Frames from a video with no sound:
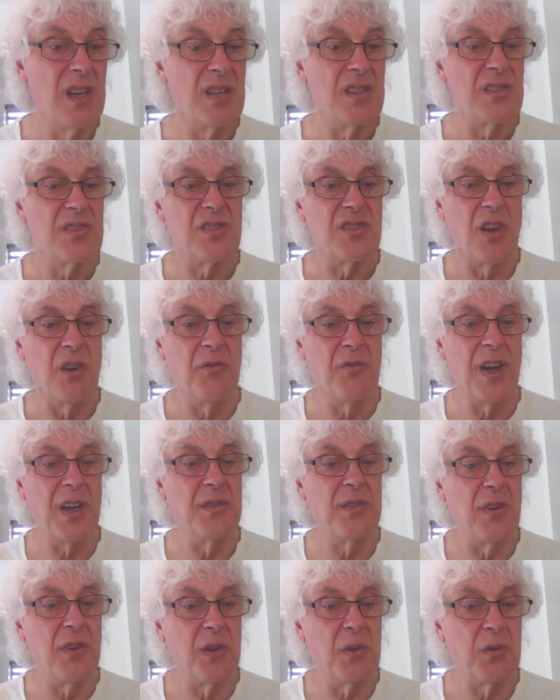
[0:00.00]
So Van
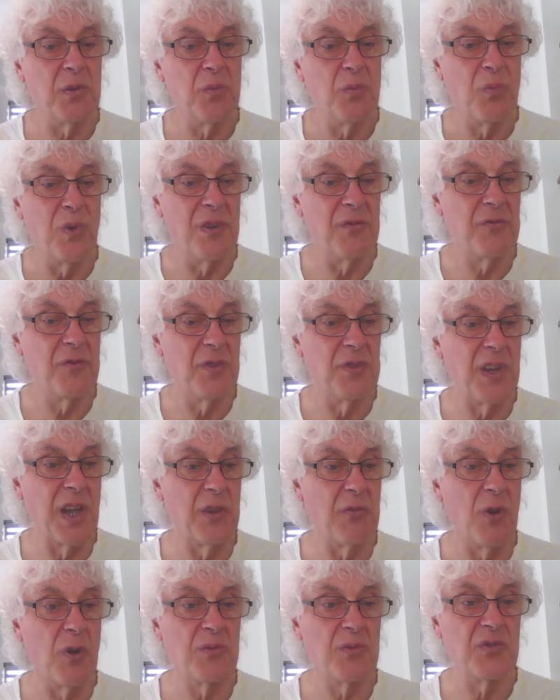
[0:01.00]
der Wiel went for
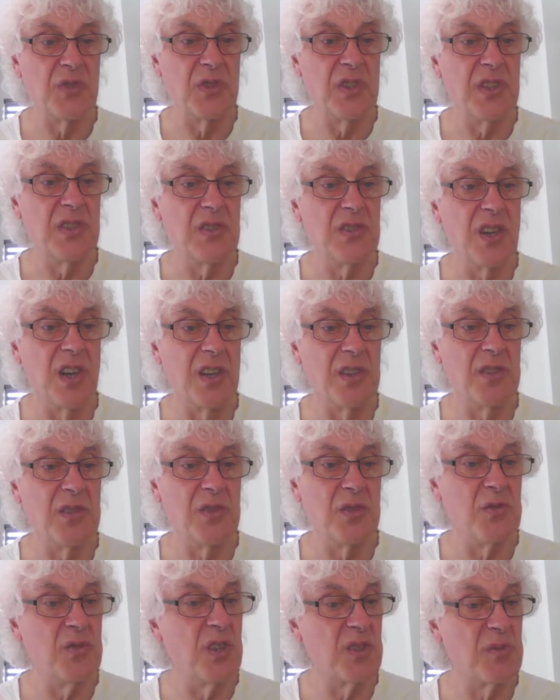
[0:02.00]
another option. He decided
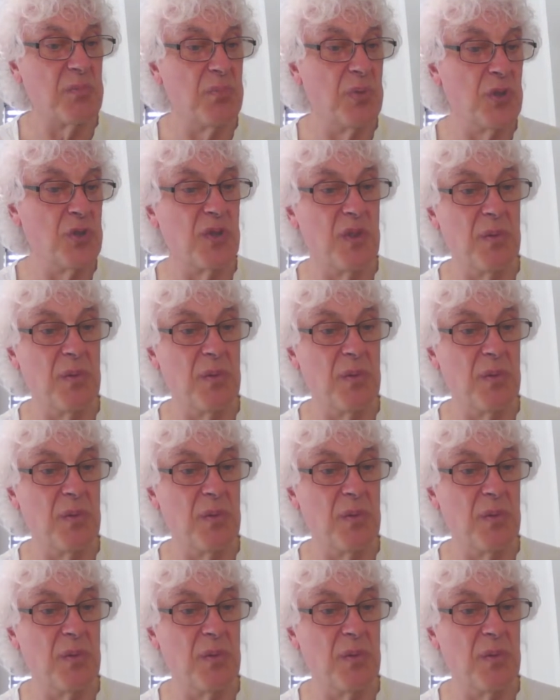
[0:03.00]
to just push the